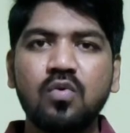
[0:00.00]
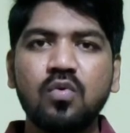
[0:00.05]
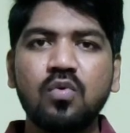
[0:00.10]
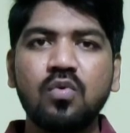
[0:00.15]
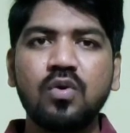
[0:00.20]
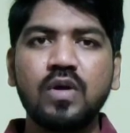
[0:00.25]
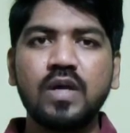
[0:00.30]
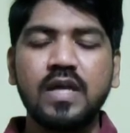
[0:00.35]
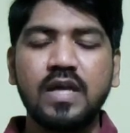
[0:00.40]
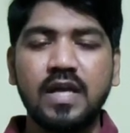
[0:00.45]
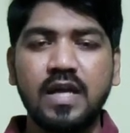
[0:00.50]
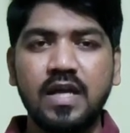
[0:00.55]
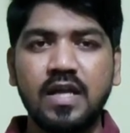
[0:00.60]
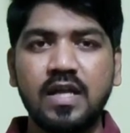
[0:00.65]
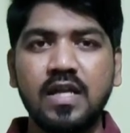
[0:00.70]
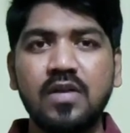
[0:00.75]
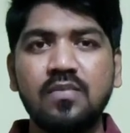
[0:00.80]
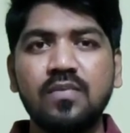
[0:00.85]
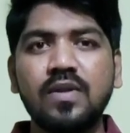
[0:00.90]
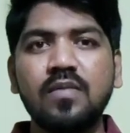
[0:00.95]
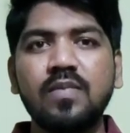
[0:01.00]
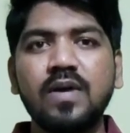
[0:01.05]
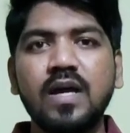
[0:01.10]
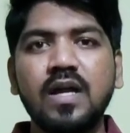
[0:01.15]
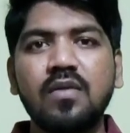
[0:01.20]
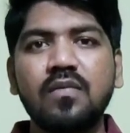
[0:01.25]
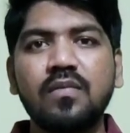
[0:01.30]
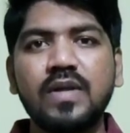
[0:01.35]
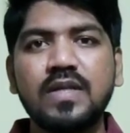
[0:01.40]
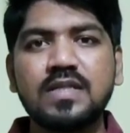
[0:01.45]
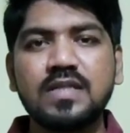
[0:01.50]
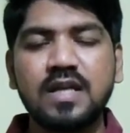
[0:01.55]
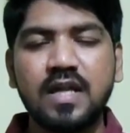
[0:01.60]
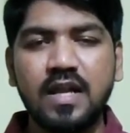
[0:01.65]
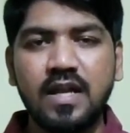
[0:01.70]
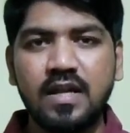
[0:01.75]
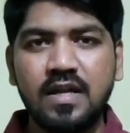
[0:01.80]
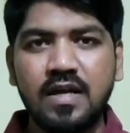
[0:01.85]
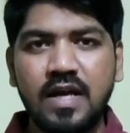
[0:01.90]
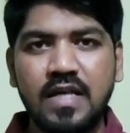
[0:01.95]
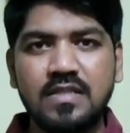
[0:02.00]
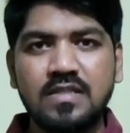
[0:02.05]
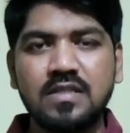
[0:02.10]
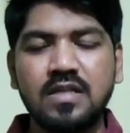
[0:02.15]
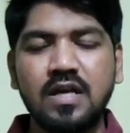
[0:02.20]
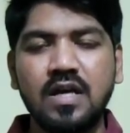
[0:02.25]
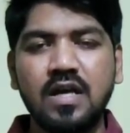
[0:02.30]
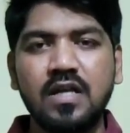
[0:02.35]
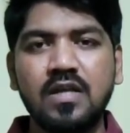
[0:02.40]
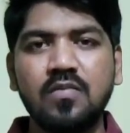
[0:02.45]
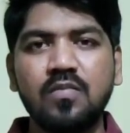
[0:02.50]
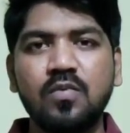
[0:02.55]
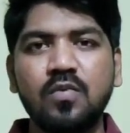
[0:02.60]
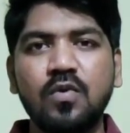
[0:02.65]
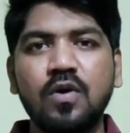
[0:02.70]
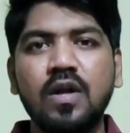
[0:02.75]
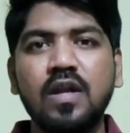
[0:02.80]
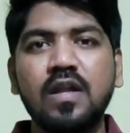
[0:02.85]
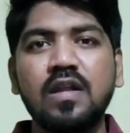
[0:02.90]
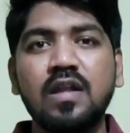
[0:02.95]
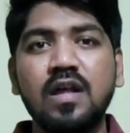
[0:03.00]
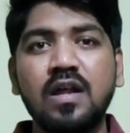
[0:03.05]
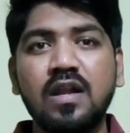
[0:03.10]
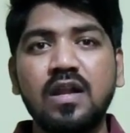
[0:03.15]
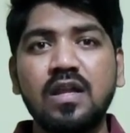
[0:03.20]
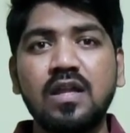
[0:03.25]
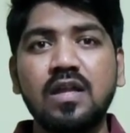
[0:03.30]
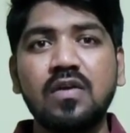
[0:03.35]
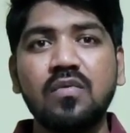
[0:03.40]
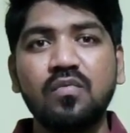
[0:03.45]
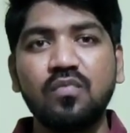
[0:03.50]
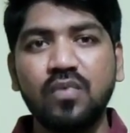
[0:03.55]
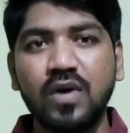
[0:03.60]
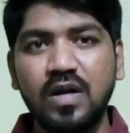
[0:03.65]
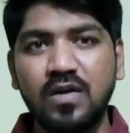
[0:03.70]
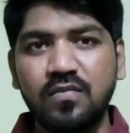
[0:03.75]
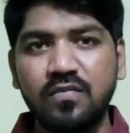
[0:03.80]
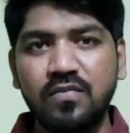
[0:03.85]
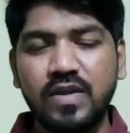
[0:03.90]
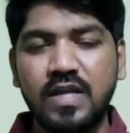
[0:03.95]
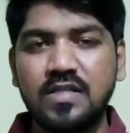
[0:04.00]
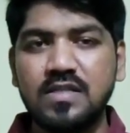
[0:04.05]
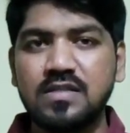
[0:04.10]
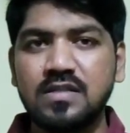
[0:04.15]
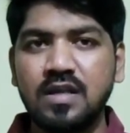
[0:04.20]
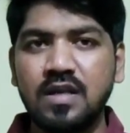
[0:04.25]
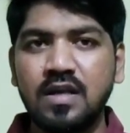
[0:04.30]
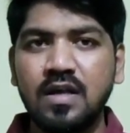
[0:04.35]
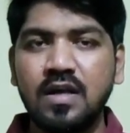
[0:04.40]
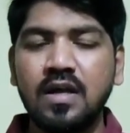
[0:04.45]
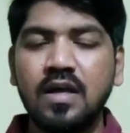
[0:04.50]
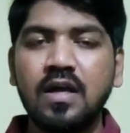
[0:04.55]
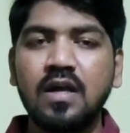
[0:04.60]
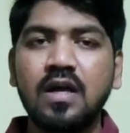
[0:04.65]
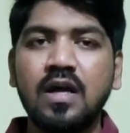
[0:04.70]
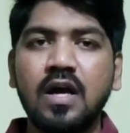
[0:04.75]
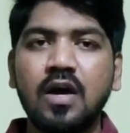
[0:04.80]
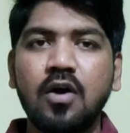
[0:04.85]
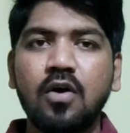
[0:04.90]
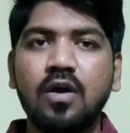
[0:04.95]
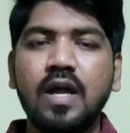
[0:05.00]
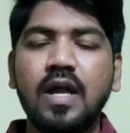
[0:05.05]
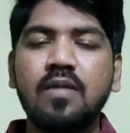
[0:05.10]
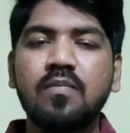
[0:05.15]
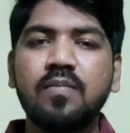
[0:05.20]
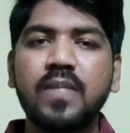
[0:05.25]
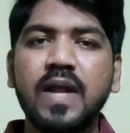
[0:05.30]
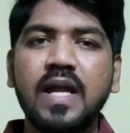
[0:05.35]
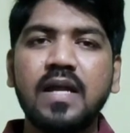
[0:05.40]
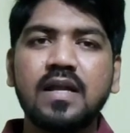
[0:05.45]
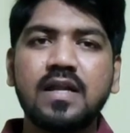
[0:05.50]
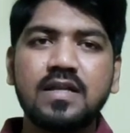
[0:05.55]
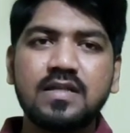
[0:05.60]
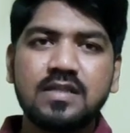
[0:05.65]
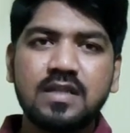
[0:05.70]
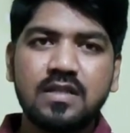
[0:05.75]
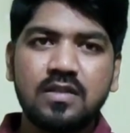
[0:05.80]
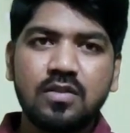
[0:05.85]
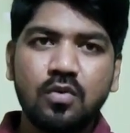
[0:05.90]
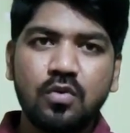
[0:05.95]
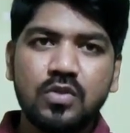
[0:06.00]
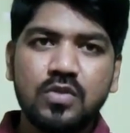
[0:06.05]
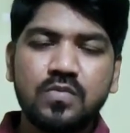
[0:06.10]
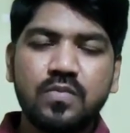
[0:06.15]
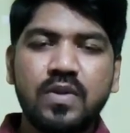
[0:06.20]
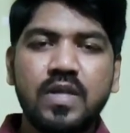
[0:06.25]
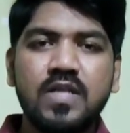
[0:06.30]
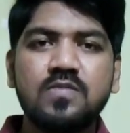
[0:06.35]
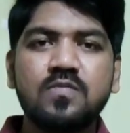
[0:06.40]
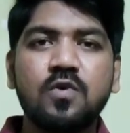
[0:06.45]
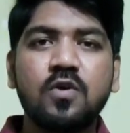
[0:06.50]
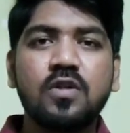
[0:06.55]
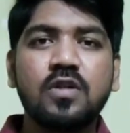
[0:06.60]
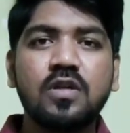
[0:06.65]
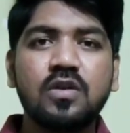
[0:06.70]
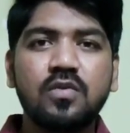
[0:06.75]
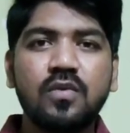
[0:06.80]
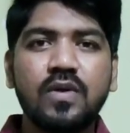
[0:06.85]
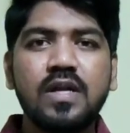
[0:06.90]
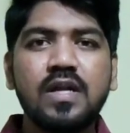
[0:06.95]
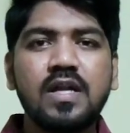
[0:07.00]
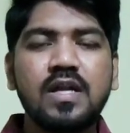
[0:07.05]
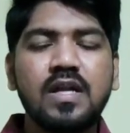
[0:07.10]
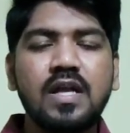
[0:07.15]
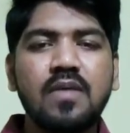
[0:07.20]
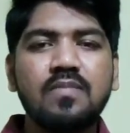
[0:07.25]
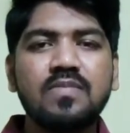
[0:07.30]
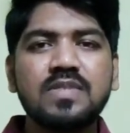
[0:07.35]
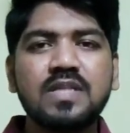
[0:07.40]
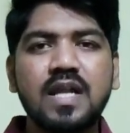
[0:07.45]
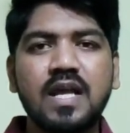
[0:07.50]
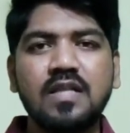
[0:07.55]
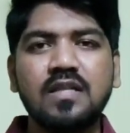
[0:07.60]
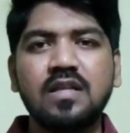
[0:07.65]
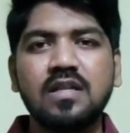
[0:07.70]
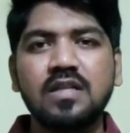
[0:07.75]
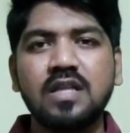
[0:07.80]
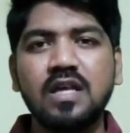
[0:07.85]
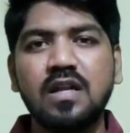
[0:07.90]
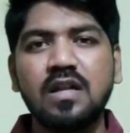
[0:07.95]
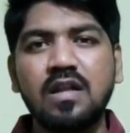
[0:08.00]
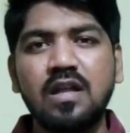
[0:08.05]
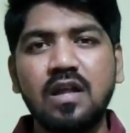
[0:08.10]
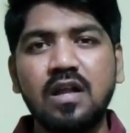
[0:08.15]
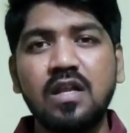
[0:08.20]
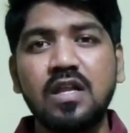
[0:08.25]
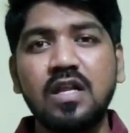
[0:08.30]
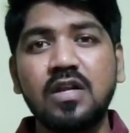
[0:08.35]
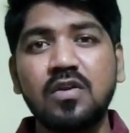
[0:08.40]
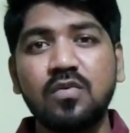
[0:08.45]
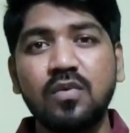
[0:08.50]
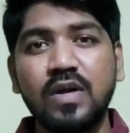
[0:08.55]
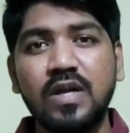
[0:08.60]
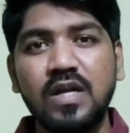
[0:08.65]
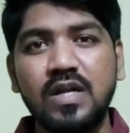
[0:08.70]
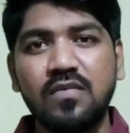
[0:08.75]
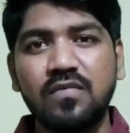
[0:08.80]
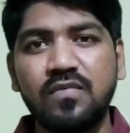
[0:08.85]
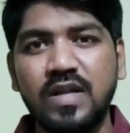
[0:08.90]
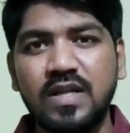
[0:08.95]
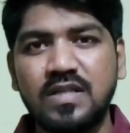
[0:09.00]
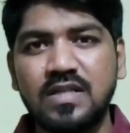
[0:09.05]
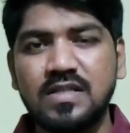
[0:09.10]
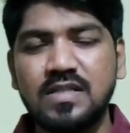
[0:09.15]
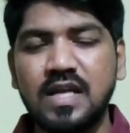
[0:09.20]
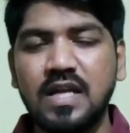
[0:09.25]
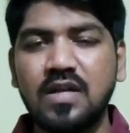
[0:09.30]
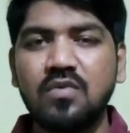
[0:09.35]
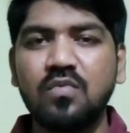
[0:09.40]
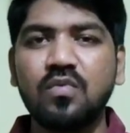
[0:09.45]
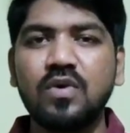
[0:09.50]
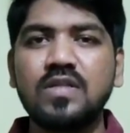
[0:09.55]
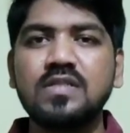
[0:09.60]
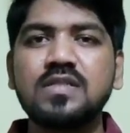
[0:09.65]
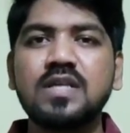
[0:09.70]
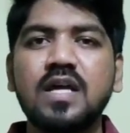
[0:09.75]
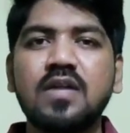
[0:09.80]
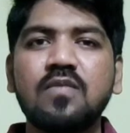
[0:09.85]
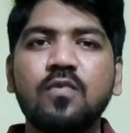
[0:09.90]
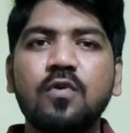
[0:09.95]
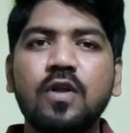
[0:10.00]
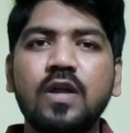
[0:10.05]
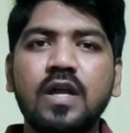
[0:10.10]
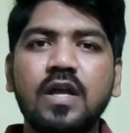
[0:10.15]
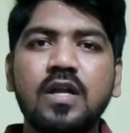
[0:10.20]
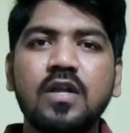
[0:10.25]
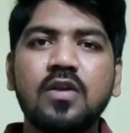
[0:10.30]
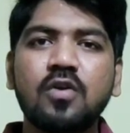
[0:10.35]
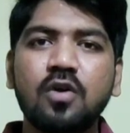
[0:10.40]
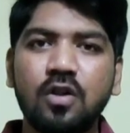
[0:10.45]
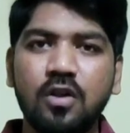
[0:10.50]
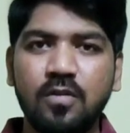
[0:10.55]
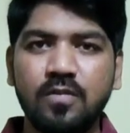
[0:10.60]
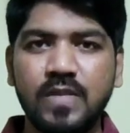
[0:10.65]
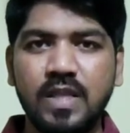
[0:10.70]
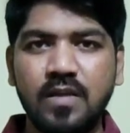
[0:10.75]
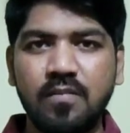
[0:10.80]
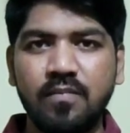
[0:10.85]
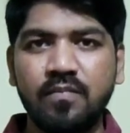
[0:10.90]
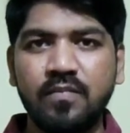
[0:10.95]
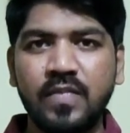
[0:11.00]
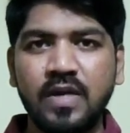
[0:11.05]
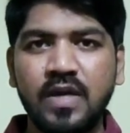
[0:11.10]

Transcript: to, it will be always great, guys, if you are learning one phrase and practicing those phrases for the 20 times rather than learning 20 phrases at once and forgetting all of them.